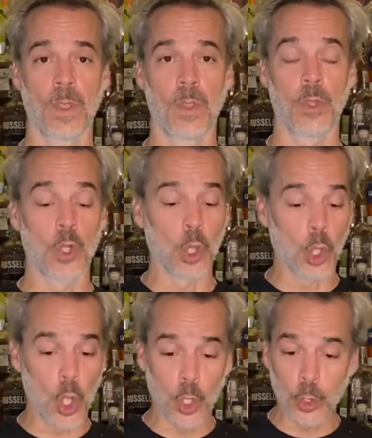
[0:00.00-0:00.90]
There are
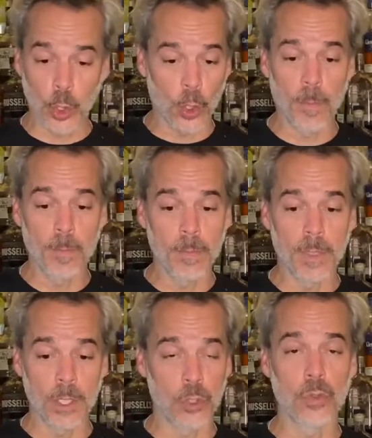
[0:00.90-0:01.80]
long term
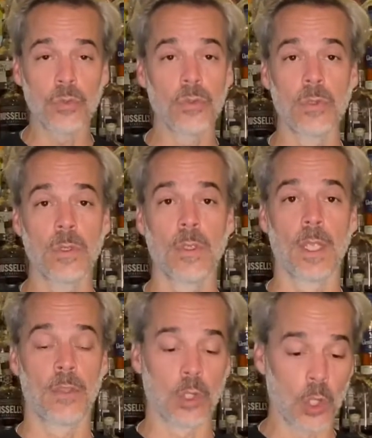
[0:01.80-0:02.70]
issues
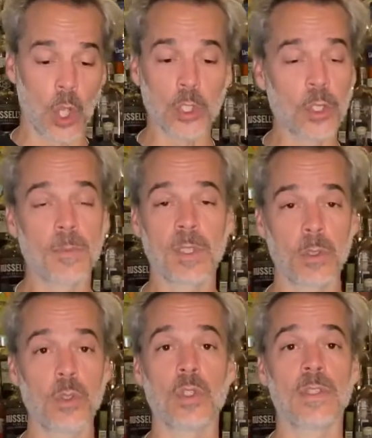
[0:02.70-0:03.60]
and there are long term
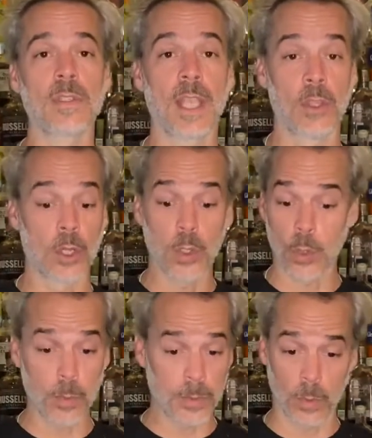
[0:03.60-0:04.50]
solutions, and there are
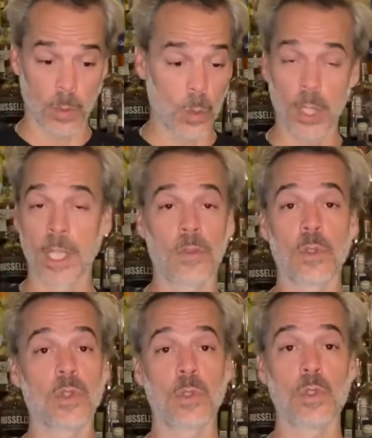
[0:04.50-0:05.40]
groups who are working on those
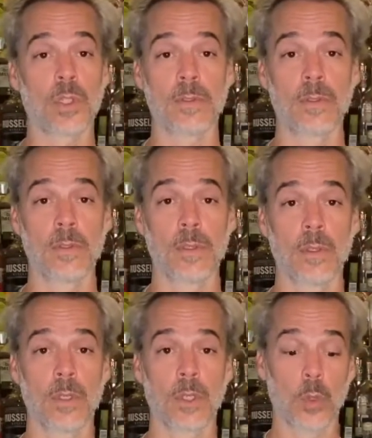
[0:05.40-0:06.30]
solutions.
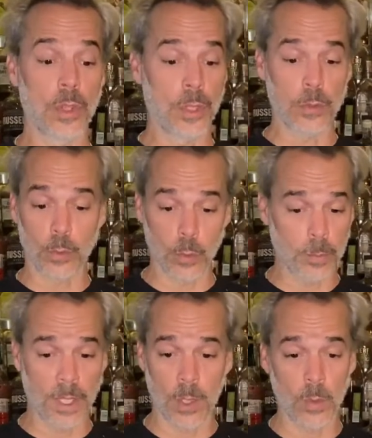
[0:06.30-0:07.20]
Go to
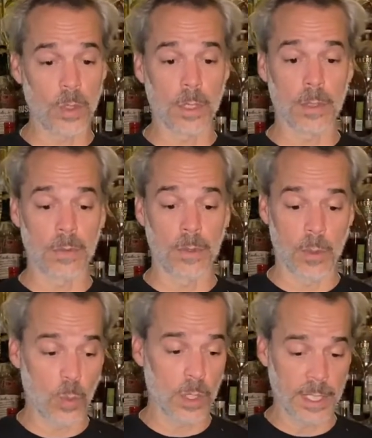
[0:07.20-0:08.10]
thirstgroup.org. They're
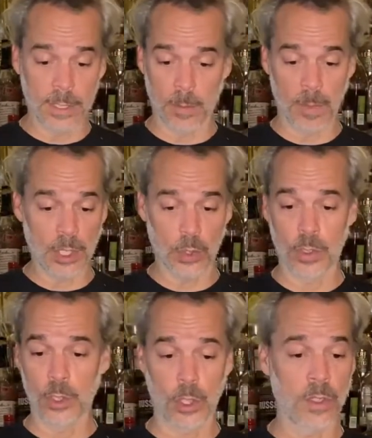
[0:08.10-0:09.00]
working to make sure
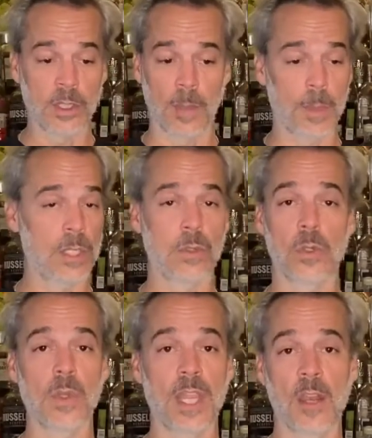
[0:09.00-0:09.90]
insurance companies are
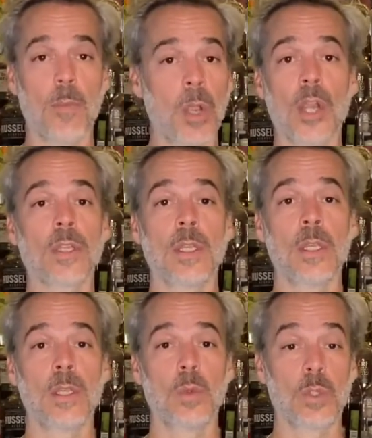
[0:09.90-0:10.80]
doing their part,
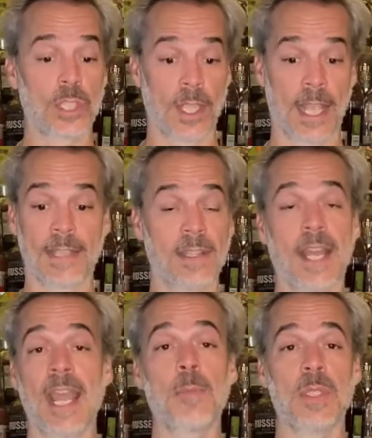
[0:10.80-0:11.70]
which has not
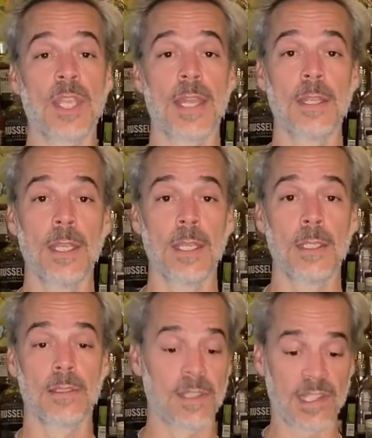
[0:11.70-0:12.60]
happened yet.
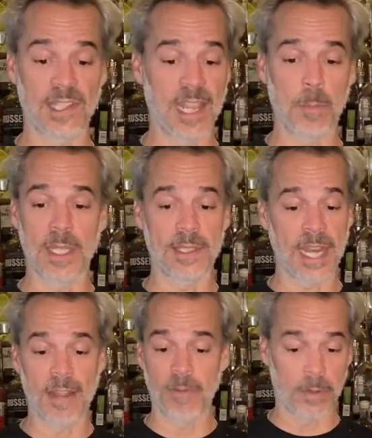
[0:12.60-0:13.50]
This is a state by state
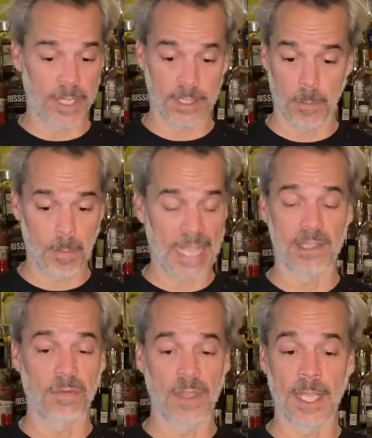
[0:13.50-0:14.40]
effort. It's a
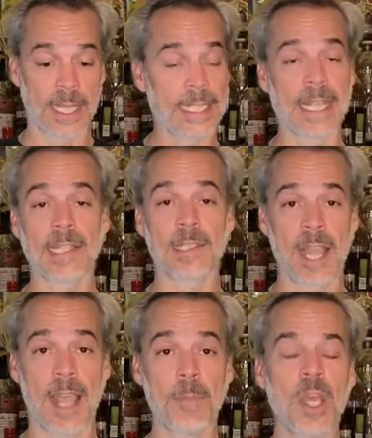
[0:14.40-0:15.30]
massive thing and it takes
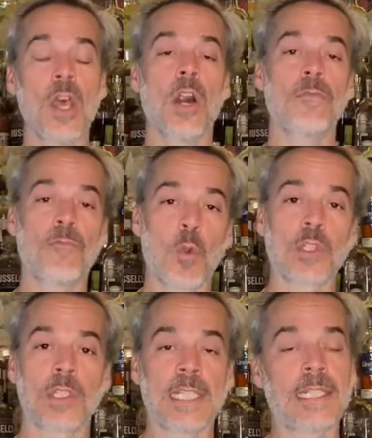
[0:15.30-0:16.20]
time.
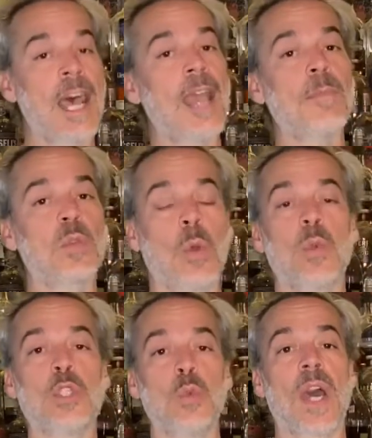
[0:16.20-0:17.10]
Unfortunately, time is what we
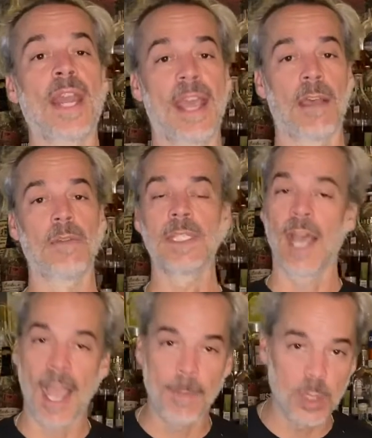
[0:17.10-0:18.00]
do not have.
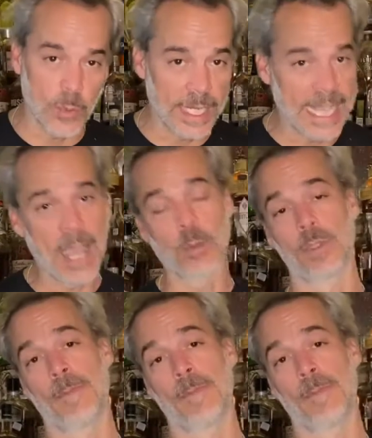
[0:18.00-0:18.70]
Time is running out.